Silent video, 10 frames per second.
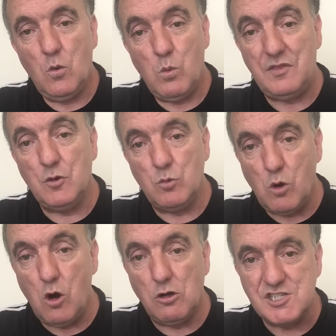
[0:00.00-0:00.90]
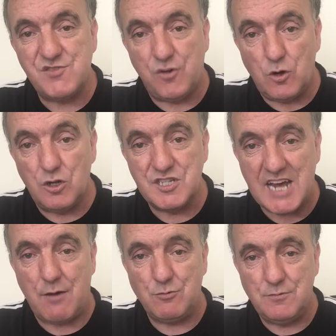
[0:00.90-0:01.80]
when the walls fall
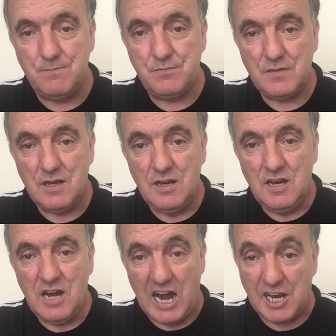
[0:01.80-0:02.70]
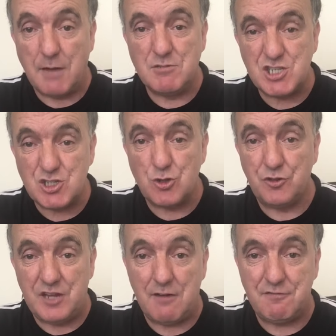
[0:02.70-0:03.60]
down and I'm
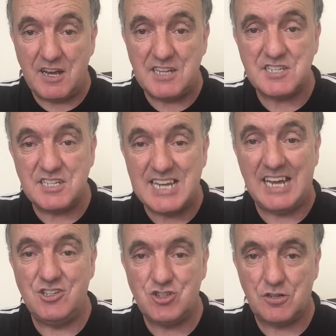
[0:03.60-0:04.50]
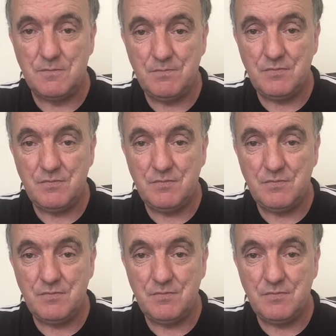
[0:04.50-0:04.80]
stood there facing danger,